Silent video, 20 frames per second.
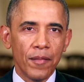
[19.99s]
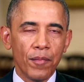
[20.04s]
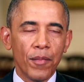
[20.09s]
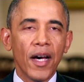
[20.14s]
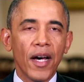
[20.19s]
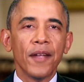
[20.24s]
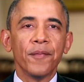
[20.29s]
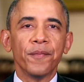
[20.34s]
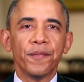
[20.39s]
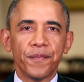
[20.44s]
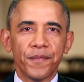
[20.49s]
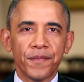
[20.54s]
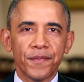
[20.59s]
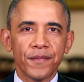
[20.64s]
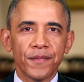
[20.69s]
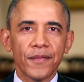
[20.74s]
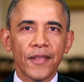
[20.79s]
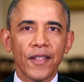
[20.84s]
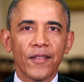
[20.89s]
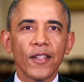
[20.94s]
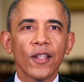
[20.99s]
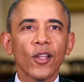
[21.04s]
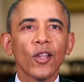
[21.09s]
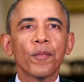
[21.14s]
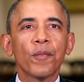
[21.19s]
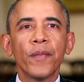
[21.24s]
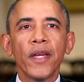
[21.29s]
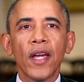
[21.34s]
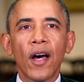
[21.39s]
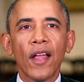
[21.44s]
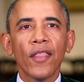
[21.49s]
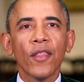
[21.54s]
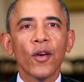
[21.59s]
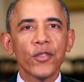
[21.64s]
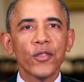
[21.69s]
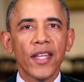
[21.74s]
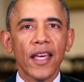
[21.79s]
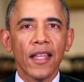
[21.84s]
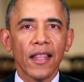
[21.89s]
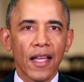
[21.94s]
But if you look beyond
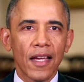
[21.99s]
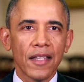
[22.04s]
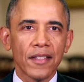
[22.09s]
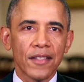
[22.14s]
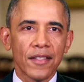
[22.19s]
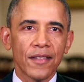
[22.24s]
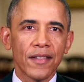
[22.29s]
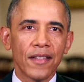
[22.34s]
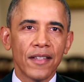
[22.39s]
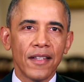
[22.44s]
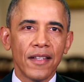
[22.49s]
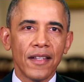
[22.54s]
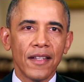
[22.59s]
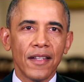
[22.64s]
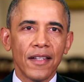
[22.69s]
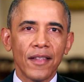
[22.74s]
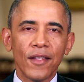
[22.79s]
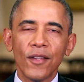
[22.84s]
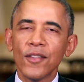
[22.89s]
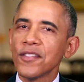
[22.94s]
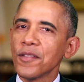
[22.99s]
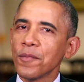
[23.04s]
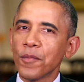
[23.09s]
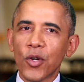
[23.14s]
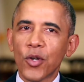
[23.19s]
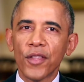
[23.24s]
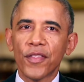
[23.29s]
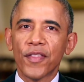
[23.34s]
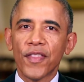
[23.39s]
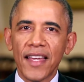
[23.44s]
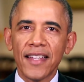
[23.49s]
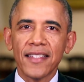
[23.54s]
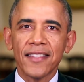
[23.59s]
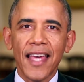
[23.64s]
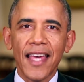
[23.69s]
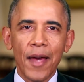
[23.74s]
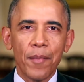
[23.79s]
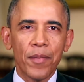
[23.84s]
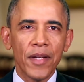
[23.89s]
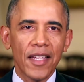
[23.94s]
those headlines, there are some good things
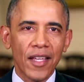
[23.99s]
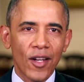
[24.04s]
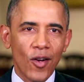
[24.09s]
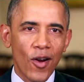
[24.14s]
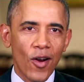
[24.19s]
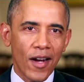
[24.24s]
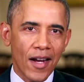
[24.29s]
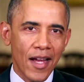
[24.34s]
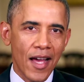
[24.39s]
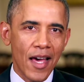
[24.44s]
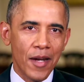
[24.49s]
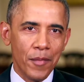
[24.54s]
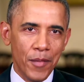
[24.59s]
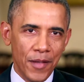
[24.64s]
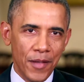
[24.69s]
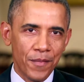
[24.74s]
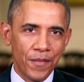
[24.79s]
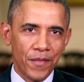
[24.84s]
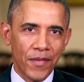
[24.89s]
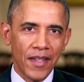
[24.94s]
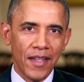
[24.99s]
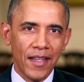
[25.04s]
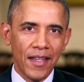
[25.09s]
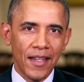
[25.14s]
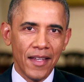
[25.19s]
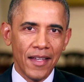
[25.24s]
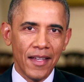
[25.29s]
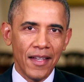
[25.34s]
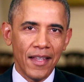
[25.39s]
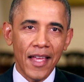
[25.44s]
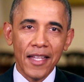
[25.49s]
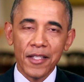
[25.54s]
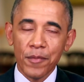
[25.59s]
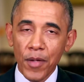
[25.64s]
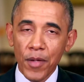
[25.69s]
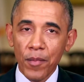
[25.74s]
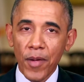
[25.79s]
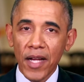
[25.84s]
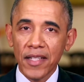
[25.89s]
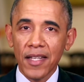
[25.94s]
happening in our economy. And that's
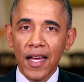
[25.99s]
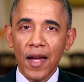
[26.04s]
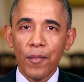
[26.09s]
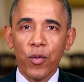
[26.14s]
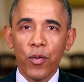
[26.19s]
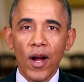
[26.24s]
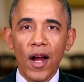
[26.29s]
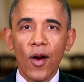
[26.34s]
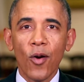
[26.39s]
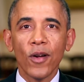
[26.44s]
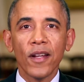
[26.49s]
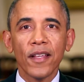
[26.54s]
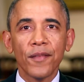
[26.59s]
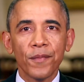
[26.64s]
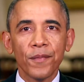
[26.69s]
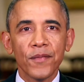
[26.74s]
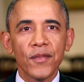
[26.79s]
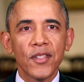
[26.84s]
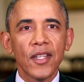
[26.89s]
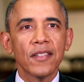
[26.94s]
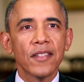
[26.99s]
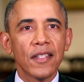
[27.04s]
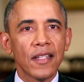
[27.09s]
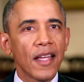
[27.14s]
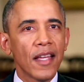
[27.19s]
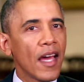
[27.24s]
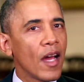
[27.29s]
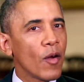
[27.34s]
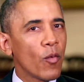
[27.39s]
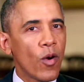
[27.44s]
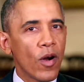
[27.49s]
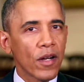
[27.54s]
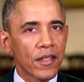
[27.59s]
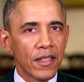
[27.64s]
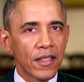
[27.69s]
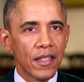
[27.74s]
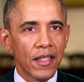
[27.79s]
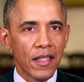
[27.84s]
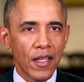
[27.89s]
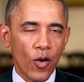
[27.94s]
been my top priority since the day I
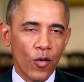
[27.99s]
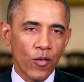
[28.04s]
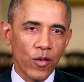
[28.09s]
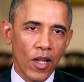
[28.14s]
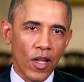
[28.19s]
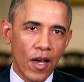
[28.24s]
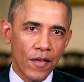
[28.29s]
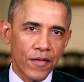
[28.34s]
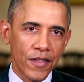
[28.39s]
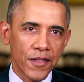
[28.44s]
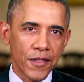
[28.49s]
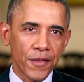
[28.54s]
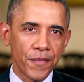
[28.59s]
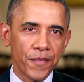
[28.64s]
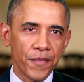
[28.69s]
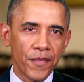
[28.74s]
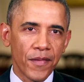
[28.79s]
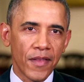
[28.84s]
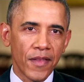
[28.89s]
walked into the Oval Office.